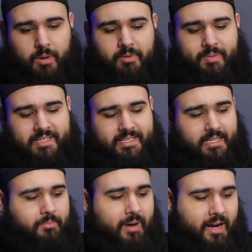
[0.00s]
rubber pieces
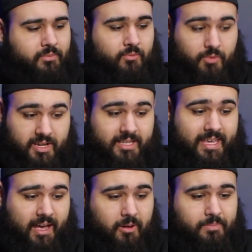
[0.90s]
at the bottom
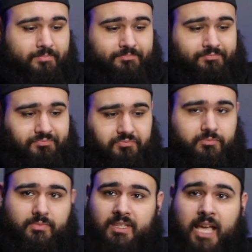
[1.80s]
really help.
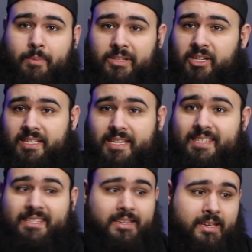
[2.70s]
I mean, look at
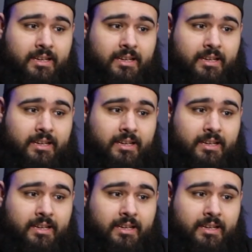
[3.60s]
this.